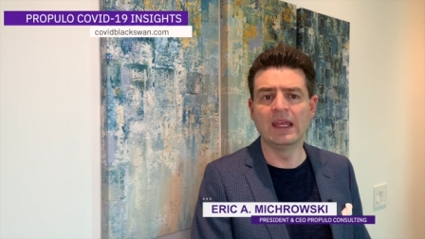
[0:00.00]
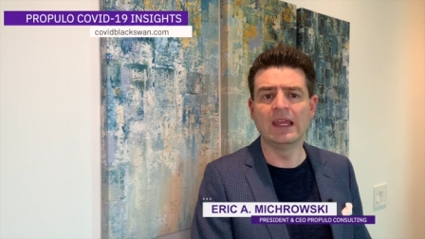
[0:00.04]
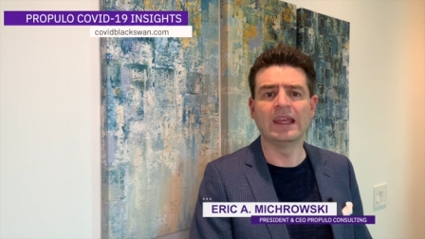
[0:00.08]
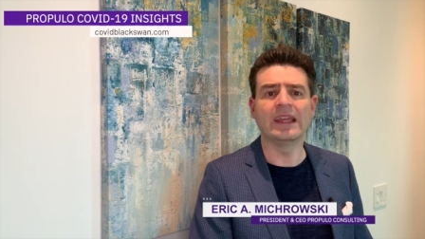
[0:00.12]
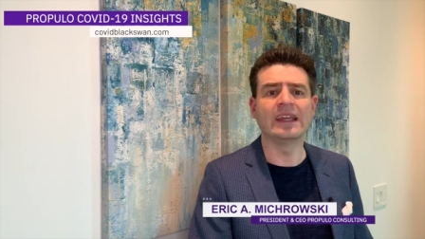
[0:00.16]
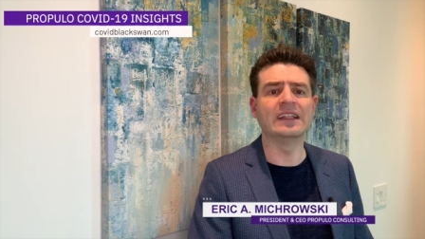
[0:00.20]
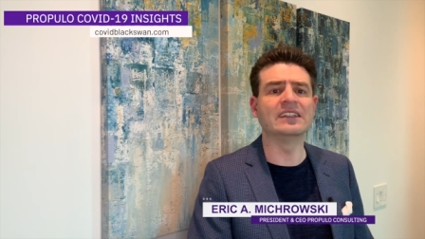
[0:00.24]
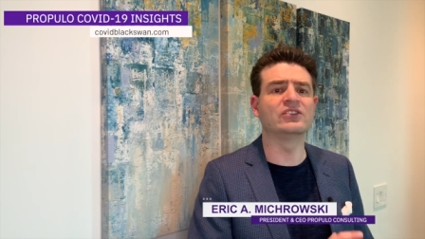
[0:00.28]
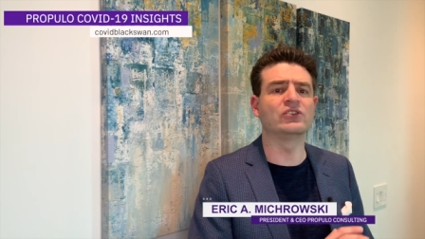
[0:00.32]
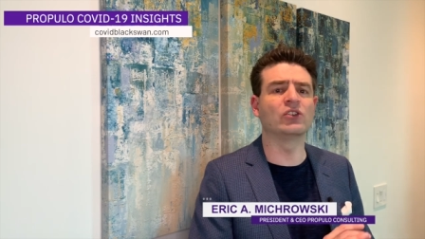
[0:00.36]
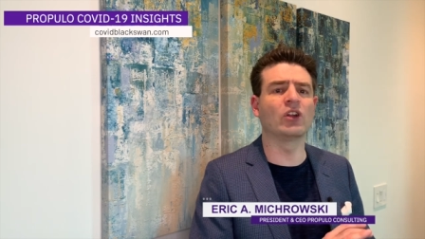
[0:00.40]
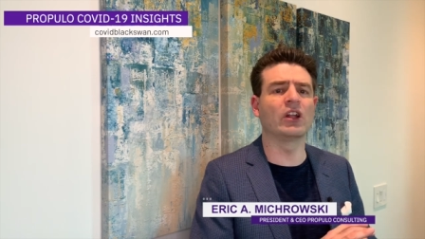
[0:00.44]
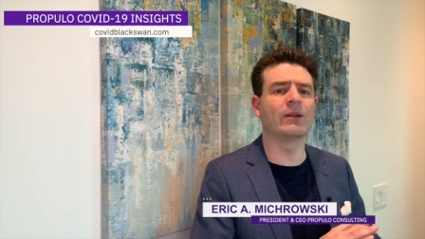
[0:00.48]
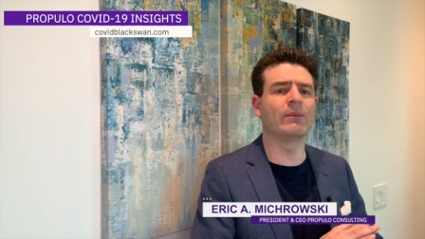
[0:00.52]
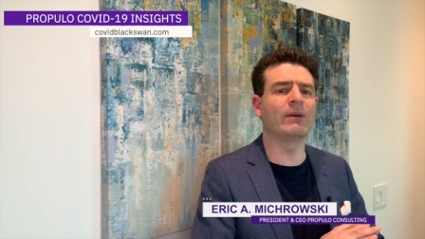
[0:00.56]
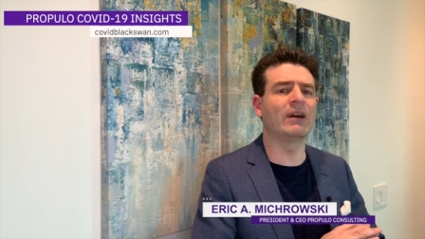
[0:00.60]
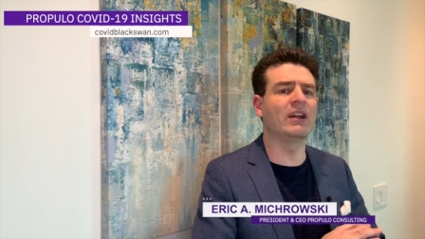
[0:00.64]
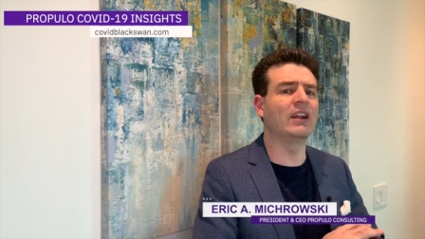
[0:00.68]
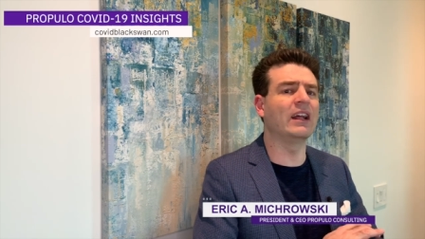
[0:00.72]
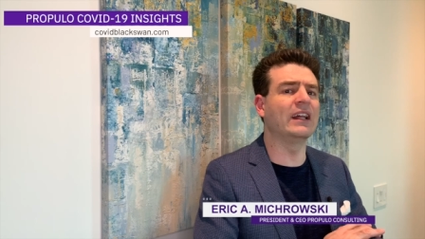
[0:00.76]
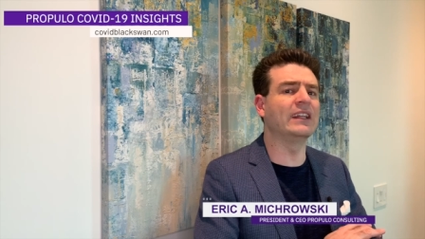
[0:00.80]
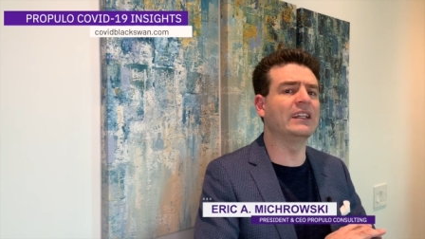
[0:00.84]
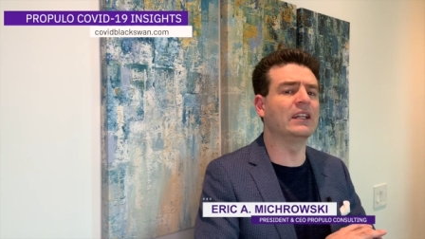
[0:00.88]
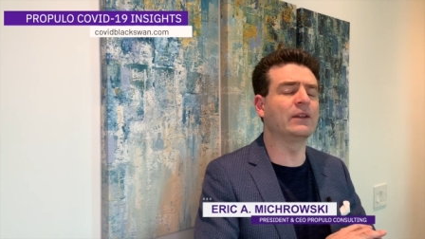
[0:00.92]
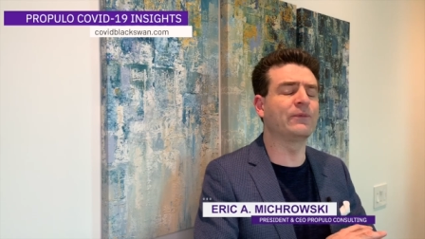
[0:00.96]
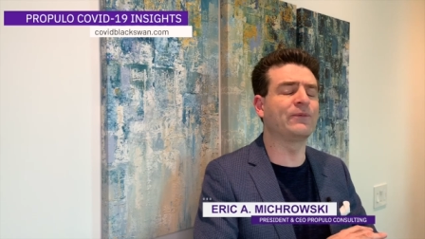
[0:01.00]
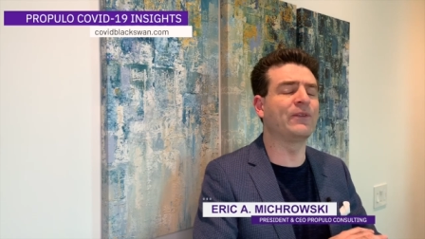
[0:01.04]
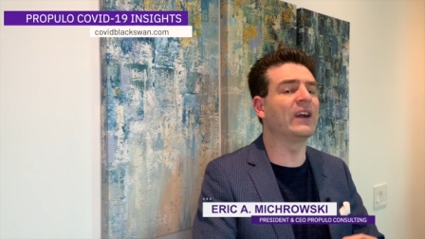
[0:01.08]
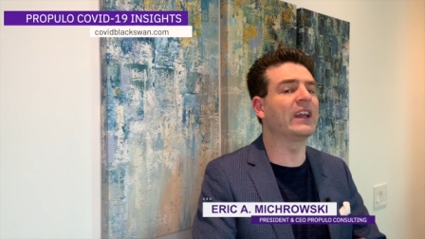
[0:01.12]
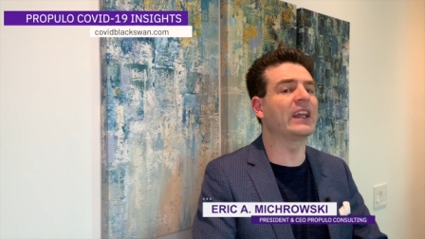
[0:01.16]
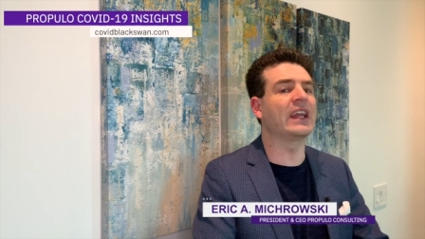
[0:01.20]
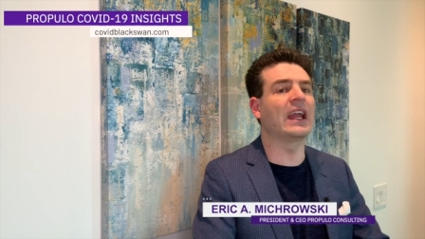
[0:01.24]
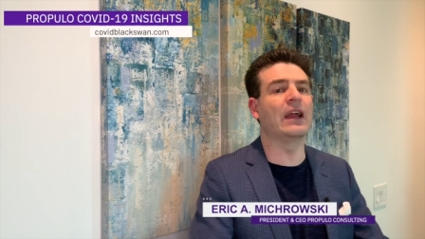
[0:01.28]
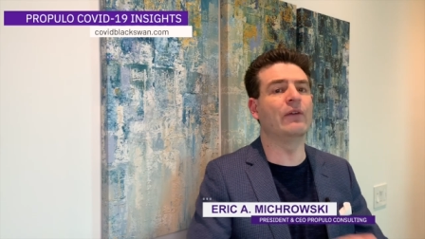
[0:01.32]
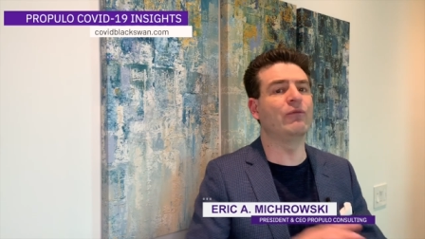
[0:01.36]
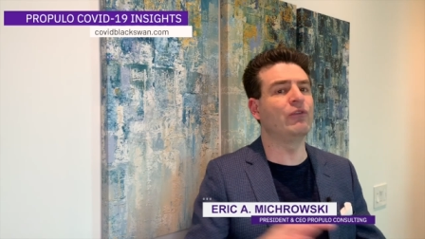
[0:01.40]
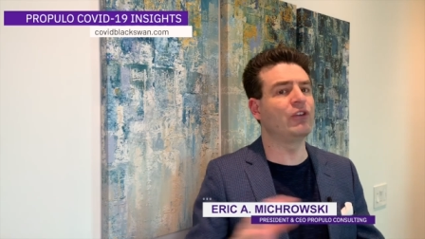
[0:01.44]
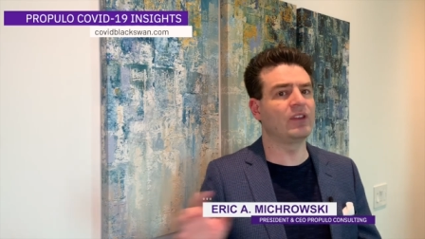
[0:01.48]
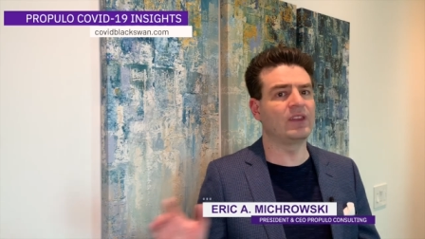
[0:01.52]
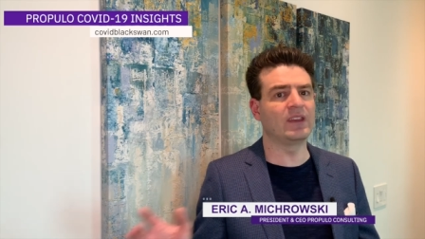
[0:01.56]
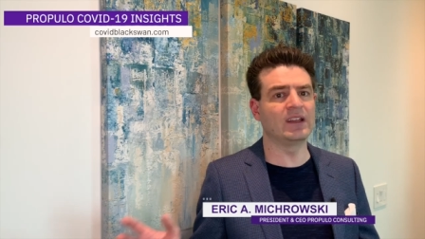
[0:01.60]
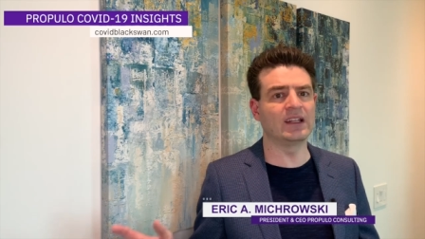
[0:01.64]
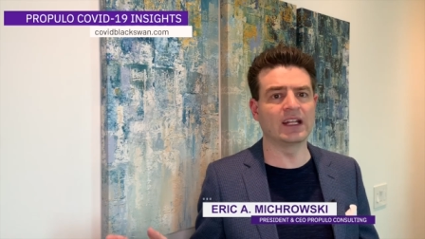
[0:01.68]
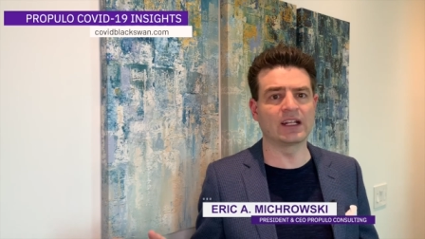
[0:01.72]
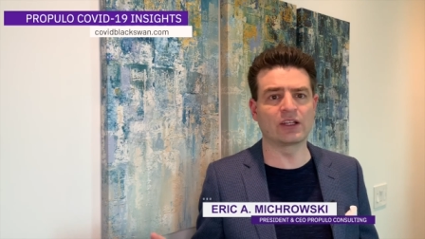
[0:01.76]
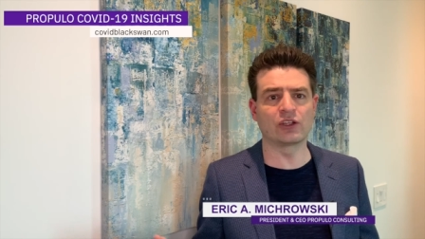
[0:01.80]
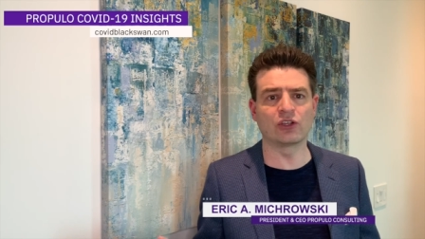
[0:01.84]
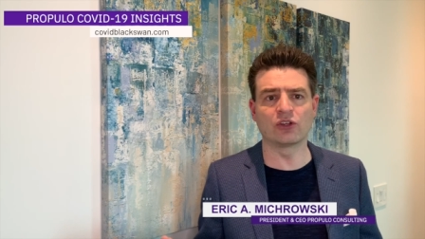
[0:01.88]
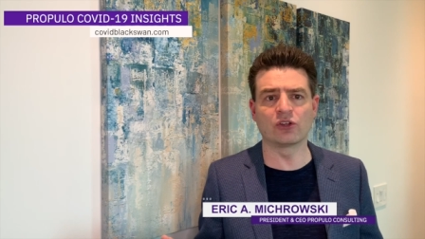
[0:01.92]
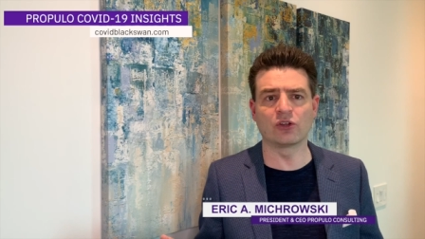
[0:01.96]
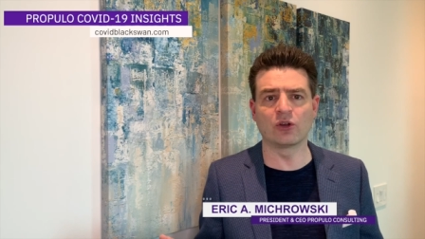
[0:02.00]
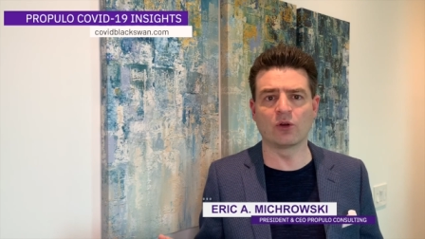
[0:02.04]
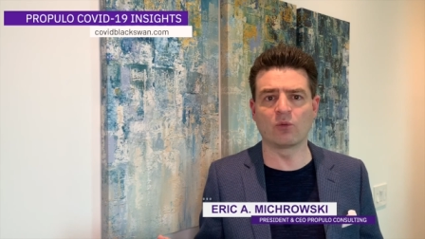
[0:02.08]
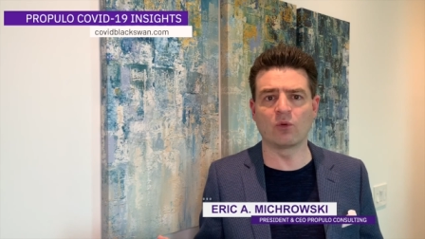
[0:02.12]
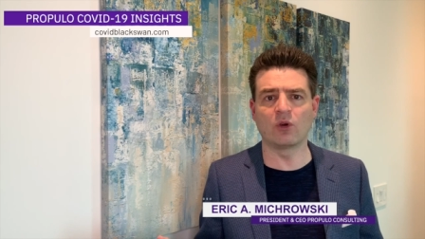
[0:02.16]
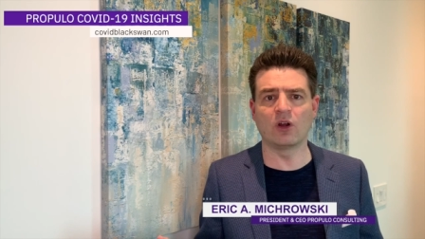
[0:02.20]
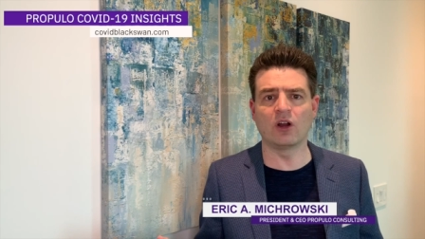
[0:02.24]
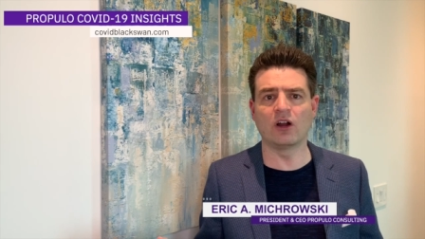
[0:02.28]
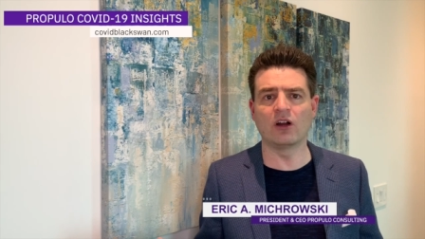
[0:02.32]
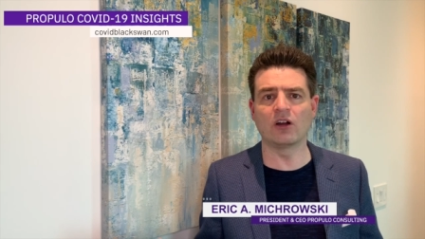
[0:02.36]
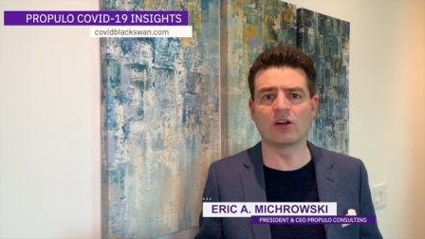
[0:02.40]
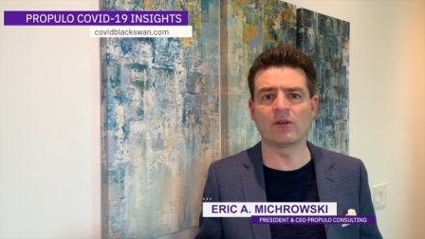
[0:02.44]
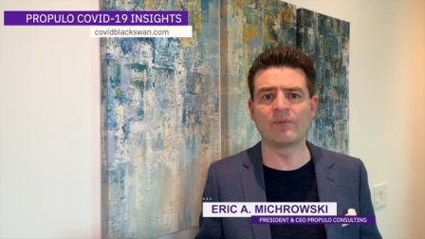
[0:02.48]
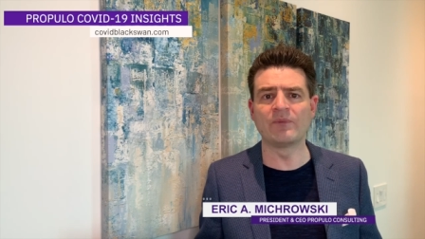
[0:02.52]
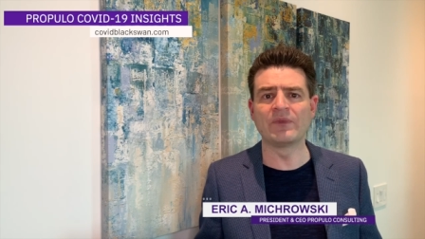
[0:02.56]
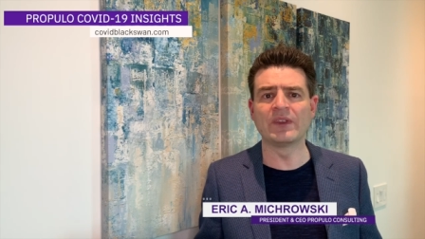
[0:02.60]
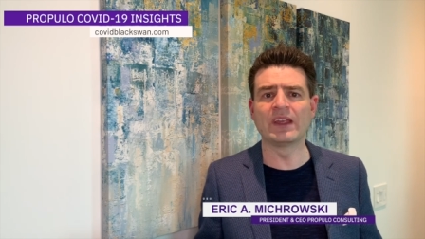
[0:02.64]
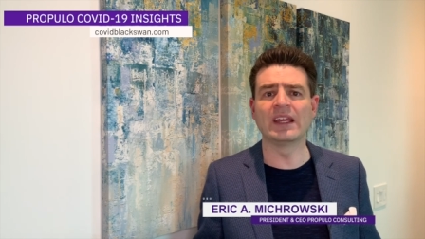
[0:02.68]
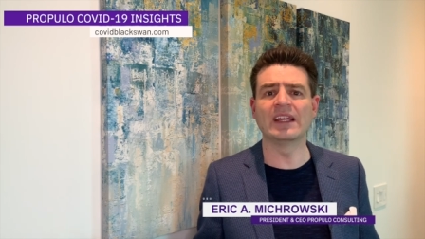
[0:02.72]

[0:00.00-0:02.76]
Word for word: It's not about identifying everything that could go wrong,